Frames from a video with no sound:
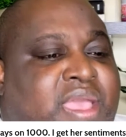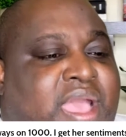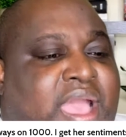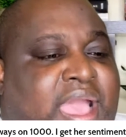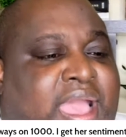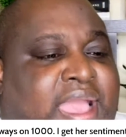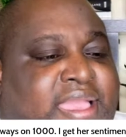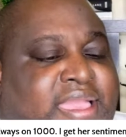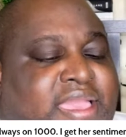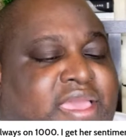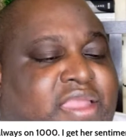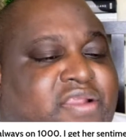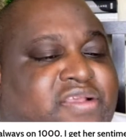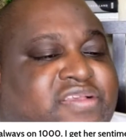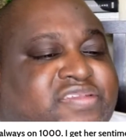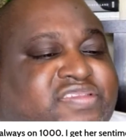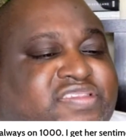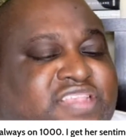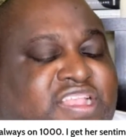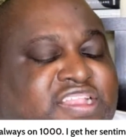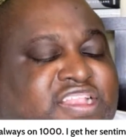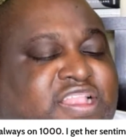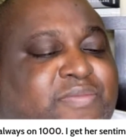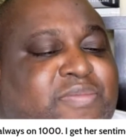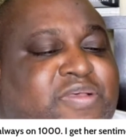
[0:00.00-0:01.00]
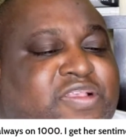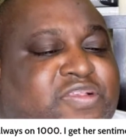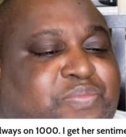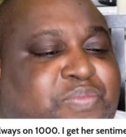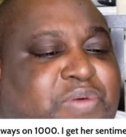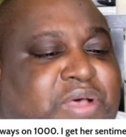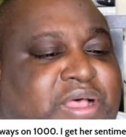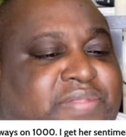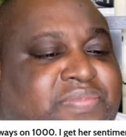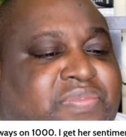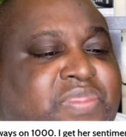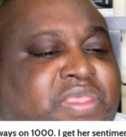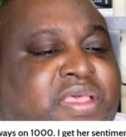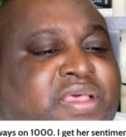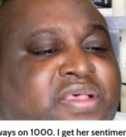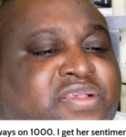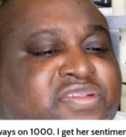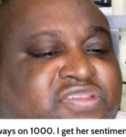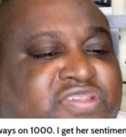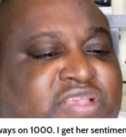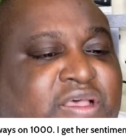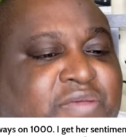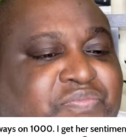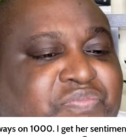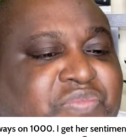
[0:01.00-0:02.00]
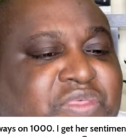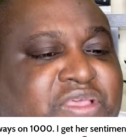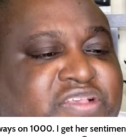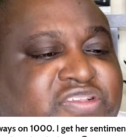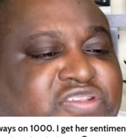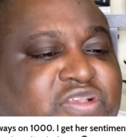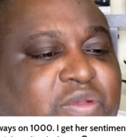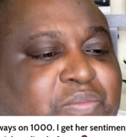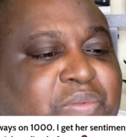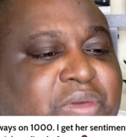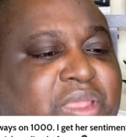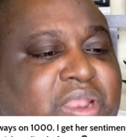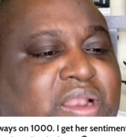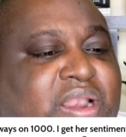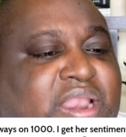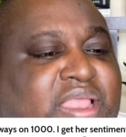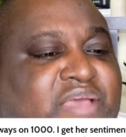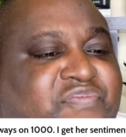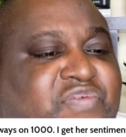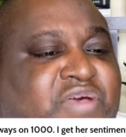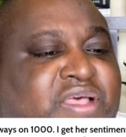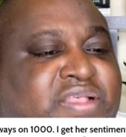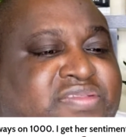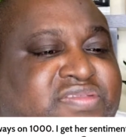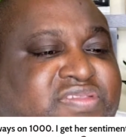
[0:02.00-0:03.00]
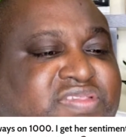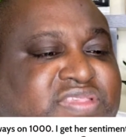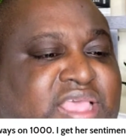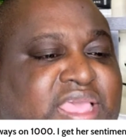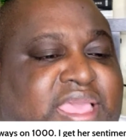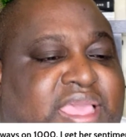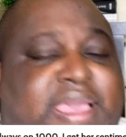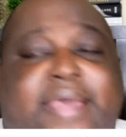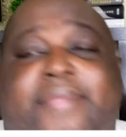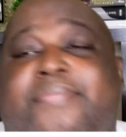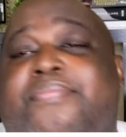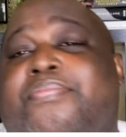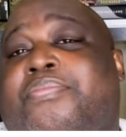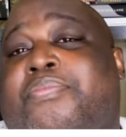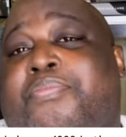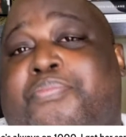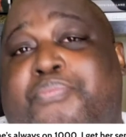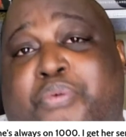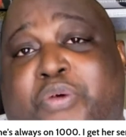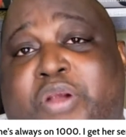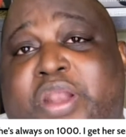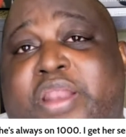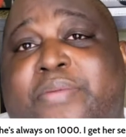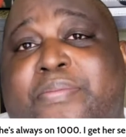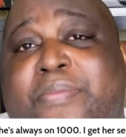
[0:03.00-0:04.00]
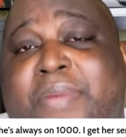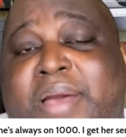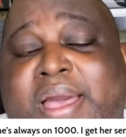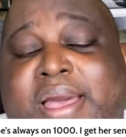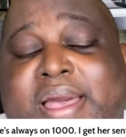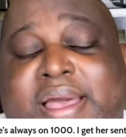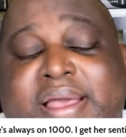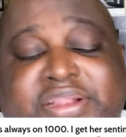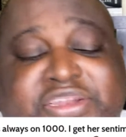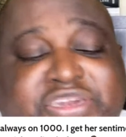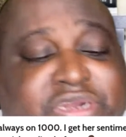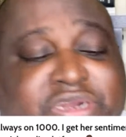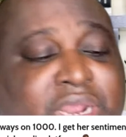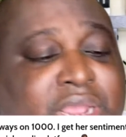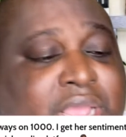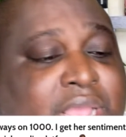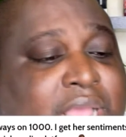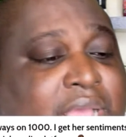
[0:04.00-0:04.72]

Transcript: I get her sentiments, but some things are better left unsaid. Pretty much,